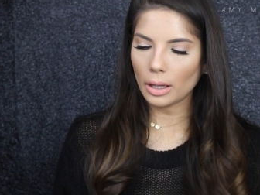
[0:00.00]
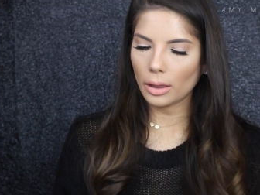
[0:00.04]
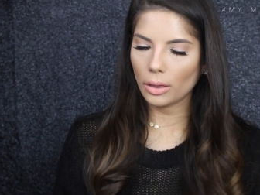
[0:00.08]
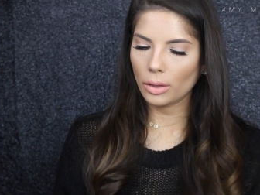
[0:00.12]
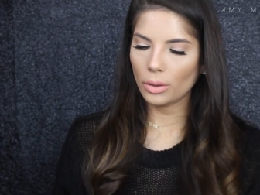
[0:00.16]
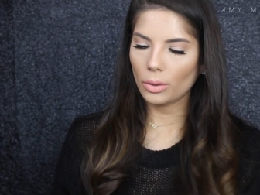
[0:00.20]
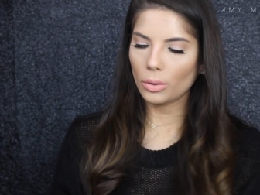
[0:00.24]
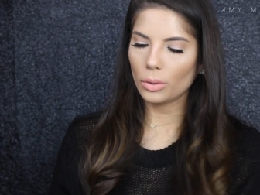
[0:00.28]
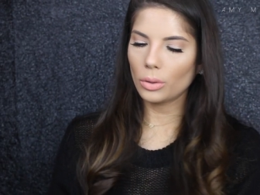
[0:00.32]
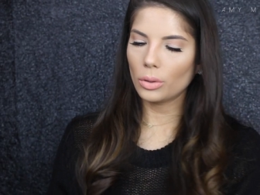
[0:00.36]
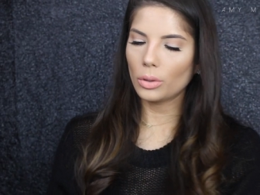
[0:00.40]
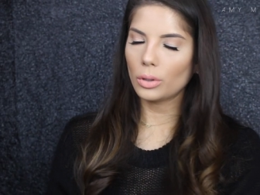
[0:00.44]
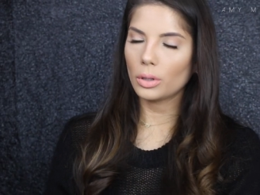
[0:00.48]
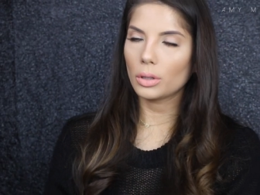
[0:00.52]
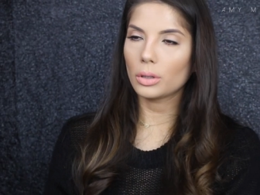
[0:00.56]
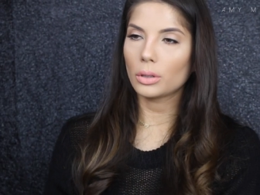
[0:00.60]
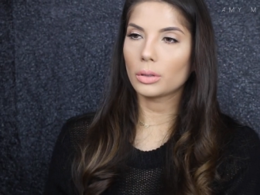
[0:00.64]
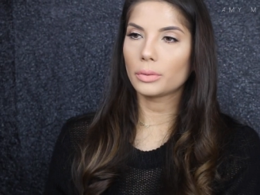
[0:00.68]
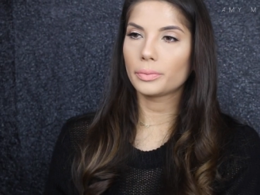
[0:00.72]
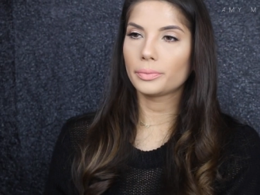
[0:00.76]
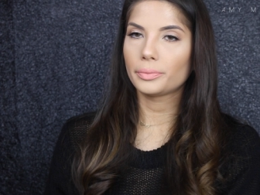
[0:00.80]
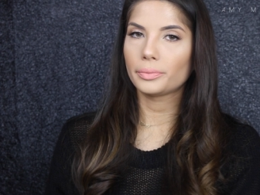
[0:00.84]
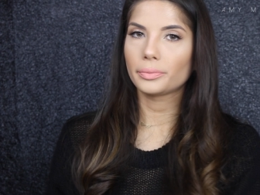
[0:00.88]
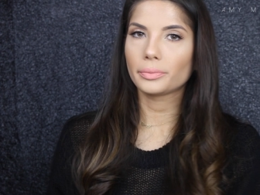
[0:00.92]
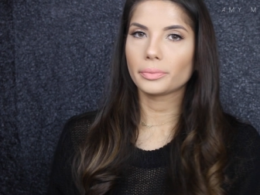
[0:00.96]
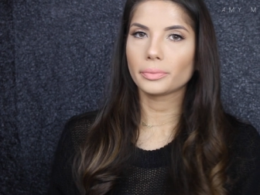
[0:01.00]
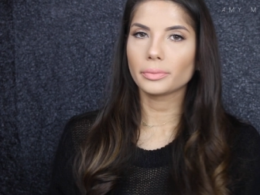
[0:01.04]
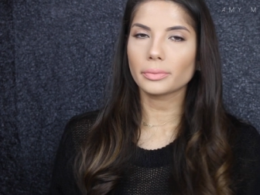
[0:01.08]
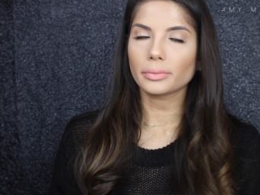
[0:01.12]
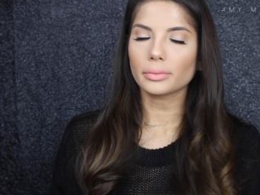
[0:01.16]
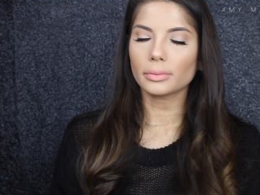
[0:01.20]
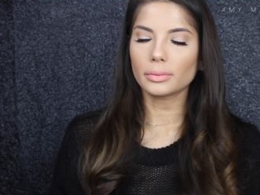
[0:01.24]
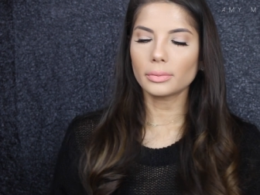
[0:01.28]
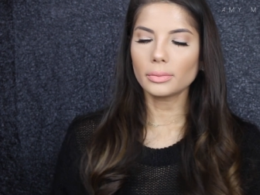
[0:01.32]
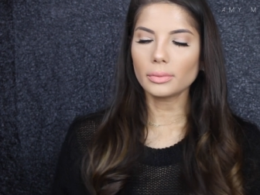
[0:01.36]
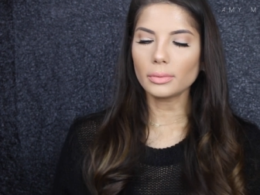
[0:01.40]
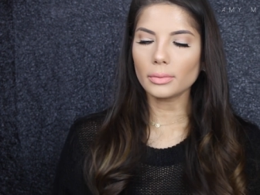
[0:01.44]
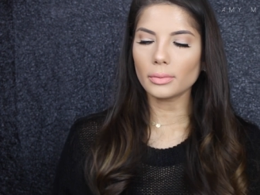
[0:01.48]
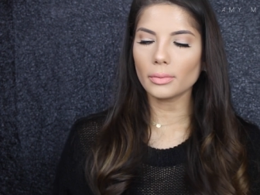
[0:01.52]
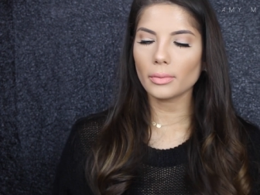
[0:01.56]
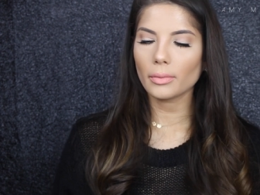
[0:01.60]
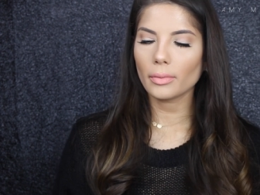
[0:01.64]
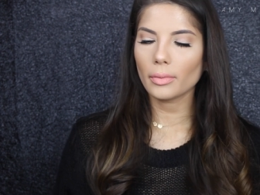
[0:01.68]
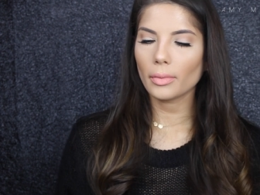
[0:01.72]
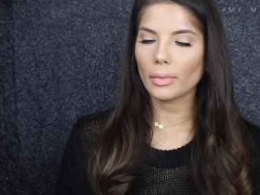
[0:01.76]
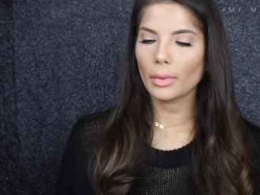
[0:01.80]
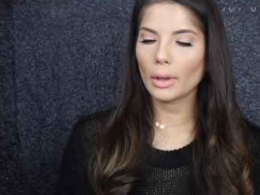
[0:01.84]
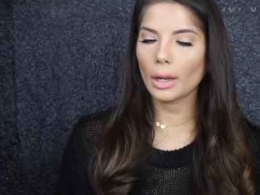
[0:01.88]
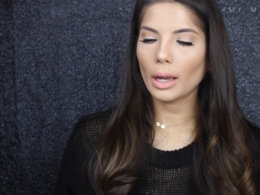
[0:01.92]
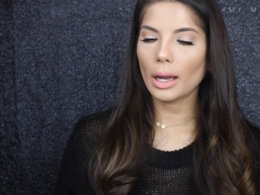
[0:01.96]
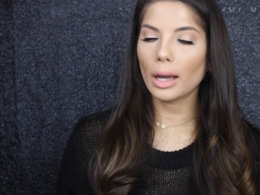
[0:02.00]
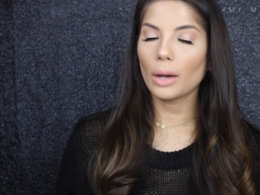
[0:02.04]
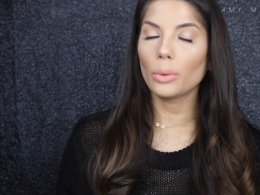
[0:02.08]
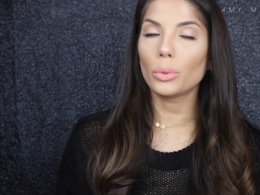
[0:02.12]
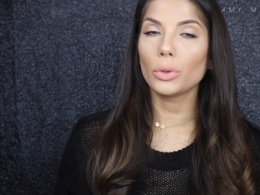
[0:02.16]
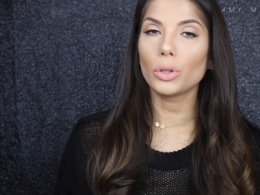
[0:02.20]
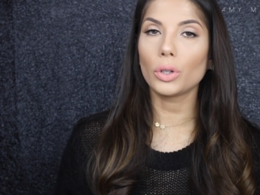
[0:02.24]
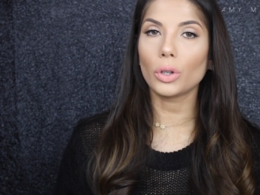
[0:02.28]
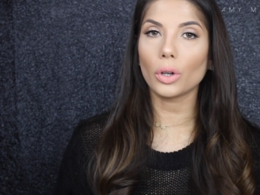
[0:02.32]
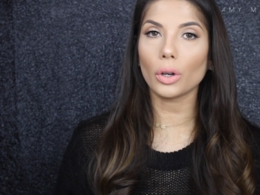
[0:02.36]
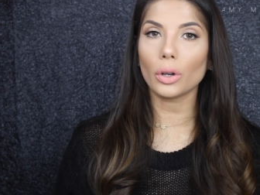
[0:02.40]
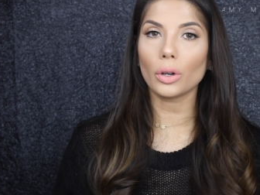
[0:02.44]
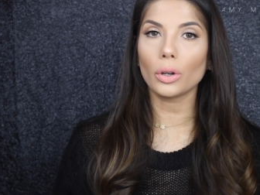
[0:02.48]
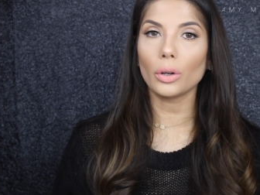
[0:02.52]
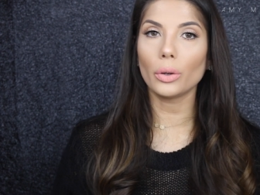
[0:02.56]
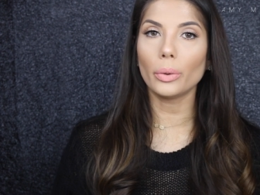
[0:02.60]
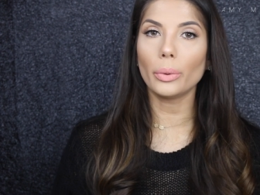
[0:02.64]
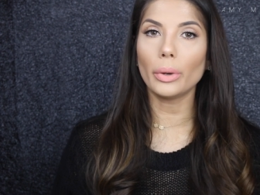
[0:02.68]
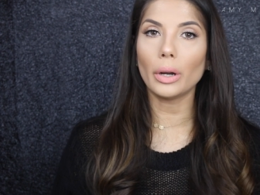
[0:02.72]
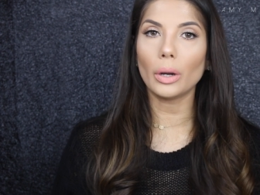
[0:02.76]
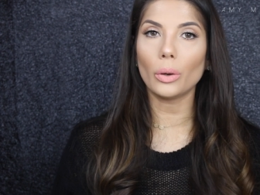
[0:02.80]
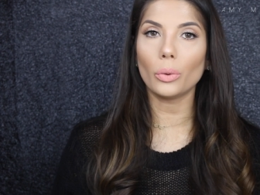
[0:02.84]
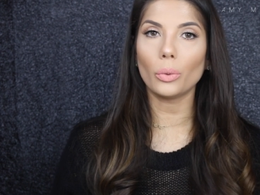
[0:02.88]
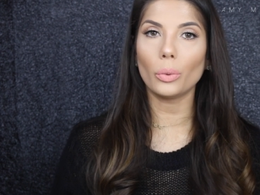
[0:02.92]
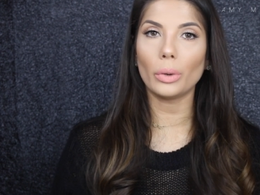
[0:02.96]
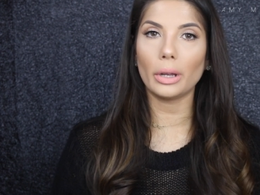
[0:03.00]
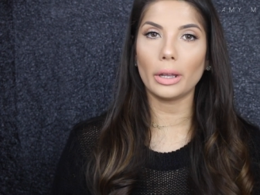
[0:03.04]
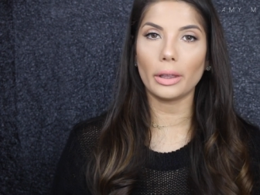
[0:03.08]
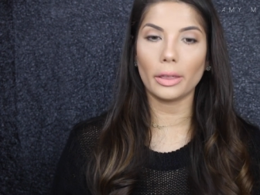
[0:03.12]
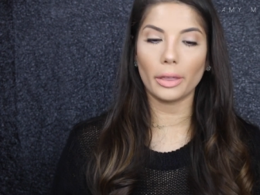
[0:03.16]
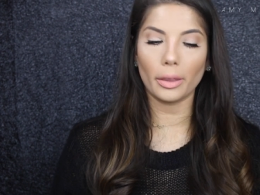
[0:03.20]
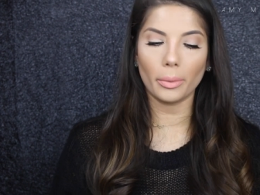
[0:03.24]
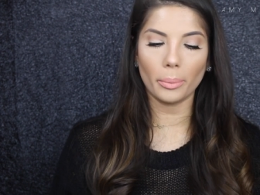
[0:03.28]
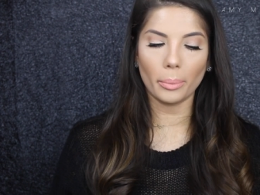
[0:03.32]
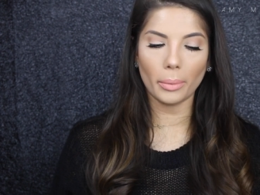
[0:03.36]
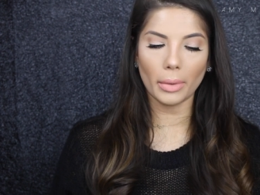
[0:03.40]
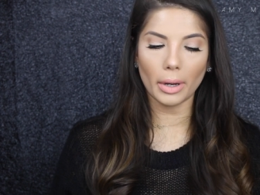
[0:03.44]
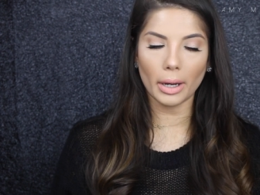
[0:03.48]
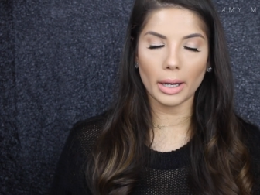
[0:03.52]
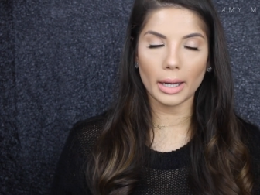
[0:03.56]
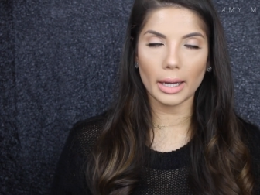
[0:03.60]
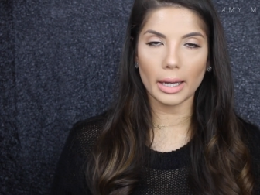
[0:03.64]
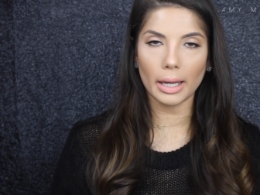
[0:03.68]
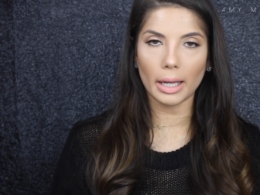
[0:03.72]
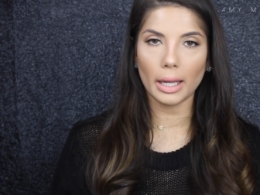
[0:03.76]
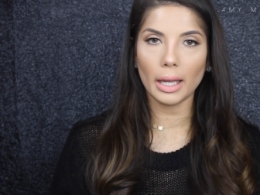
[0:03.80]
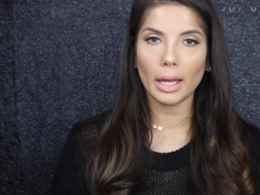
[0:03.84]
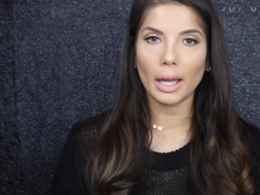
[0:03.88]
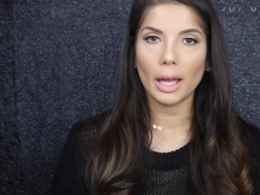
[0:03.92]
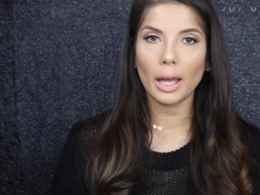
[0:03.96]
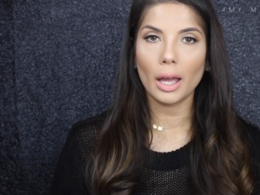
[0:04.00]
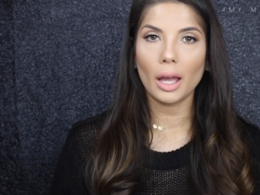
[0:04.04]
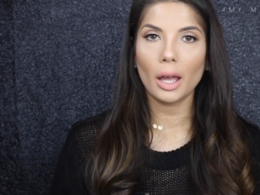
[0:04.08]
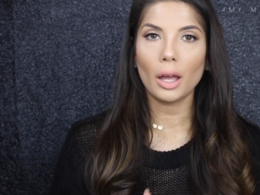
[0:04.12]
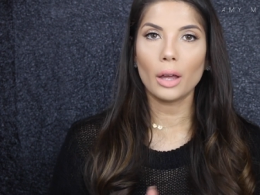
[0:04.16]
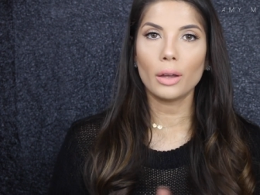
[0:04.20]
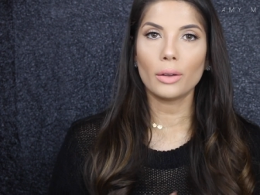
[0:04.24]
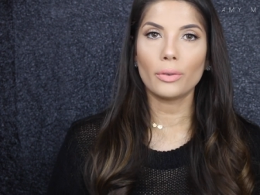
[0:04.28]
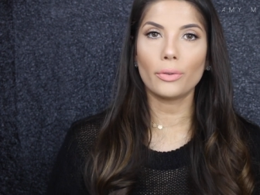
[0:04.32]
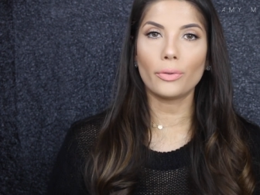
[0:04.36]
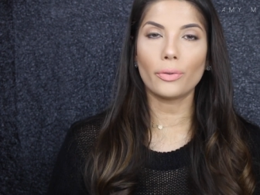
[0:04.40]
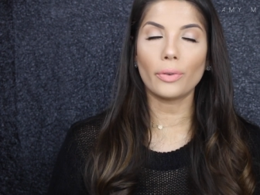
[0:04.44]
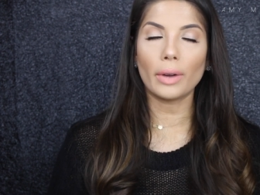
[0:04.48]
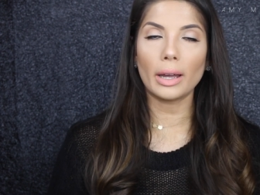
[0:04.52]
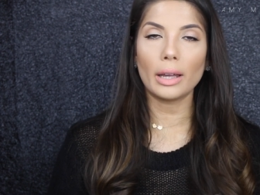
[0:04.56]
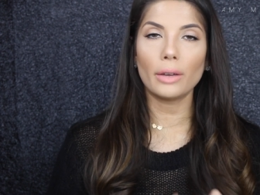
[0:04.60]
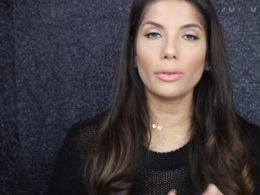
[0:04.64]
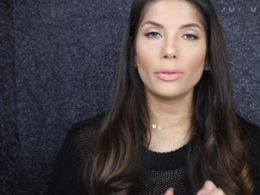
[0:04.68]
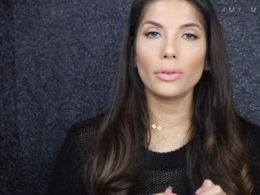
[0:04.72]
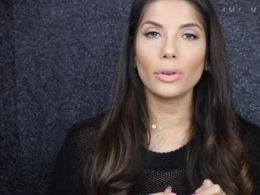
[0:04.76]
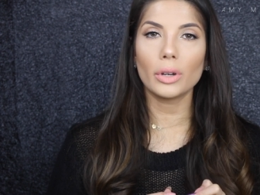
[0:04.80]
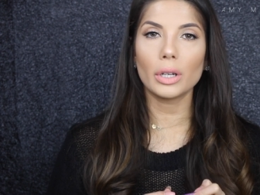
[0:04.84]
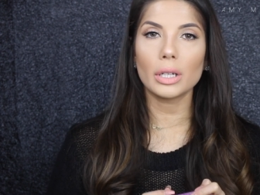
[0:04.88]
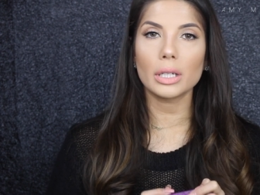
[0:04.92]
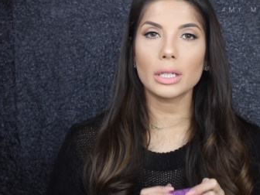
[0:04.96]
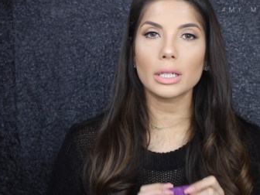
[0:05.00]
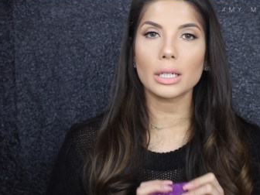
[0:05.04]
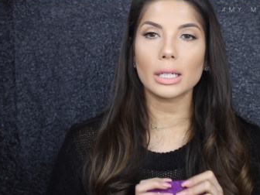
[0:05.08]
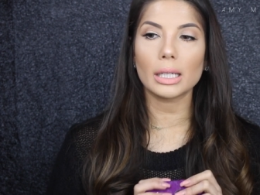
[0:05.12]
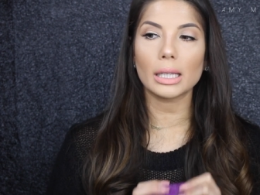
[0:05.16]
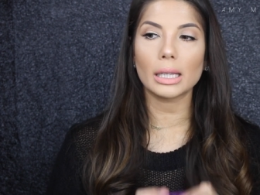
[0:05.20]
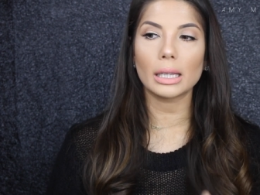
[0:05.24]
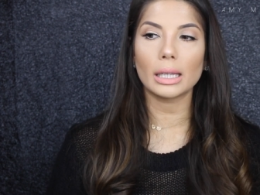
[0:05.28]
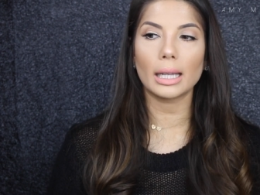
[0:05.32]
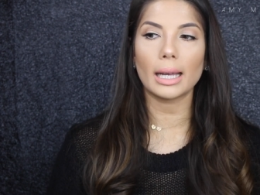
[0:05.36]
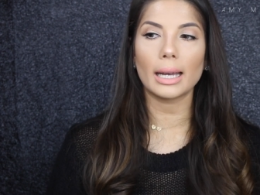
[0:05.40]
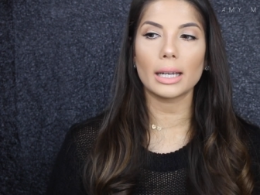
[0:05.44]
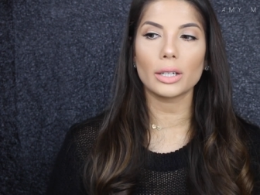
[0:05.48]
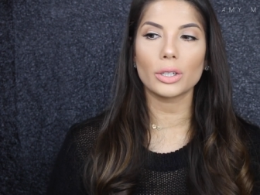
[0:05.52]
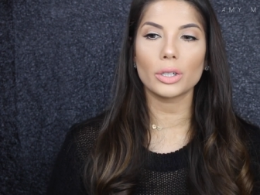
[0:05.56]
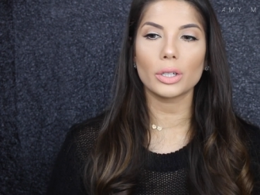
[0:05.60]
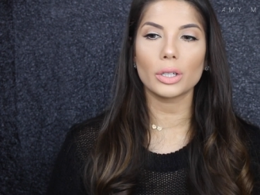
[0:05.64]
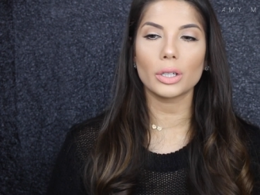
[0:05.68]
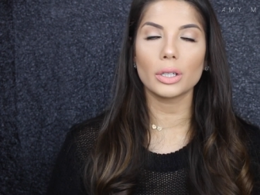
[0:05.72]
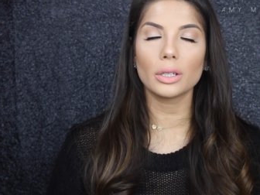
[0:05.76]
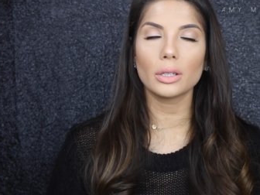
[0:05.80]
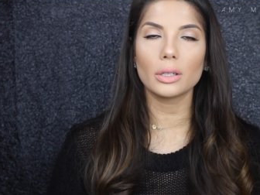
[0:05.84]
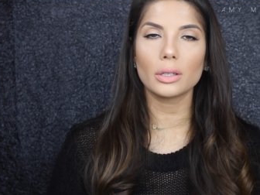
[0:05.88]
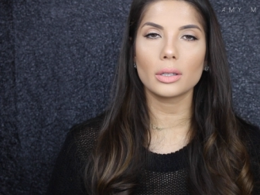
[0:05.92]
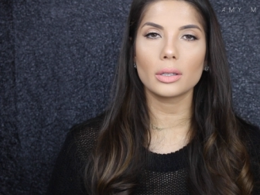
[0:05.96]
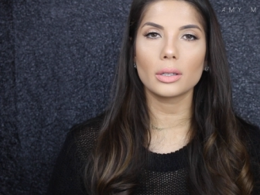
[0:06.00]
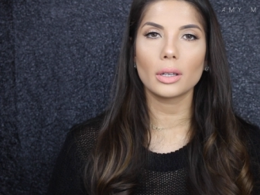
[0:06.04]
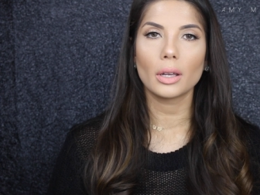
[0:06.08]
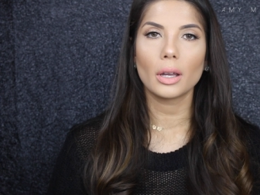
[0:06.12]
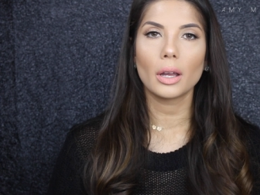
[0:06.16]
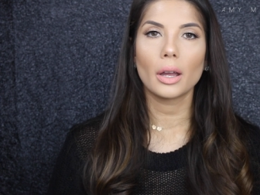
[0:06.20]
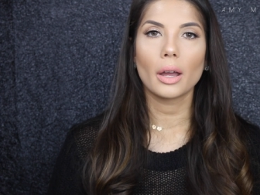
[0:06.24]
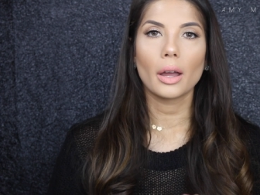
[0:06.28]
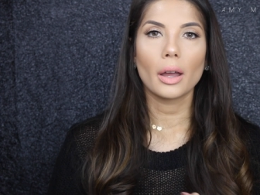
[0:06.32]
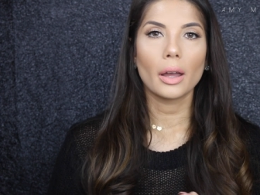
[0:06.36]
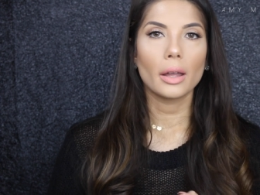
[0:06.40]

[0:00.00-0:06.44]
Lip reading: I thought I would go with my favorite lashes.